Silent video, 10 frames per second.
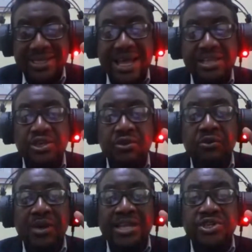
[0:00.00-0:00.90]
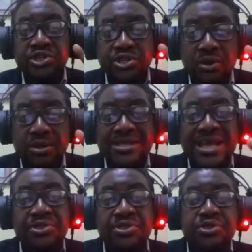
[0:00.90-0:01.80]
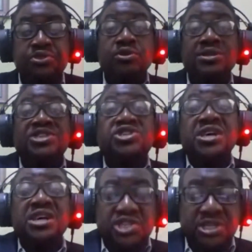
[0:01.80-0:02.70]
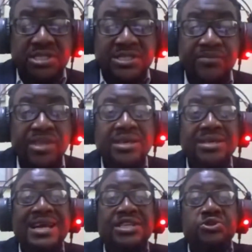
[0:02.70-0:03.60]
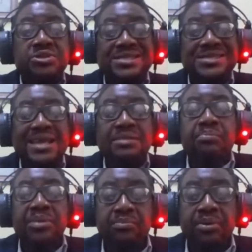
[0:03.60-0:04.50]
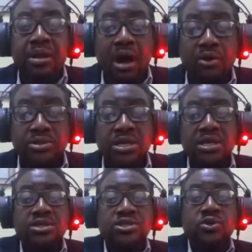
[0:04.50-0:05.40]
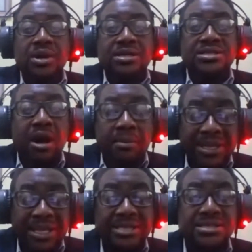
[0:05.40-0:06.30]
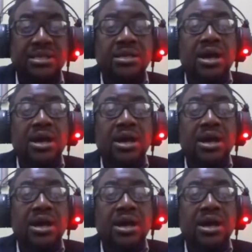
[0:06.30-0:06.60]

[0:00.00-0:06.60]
that you ensure that through the churches that you send people out to dominate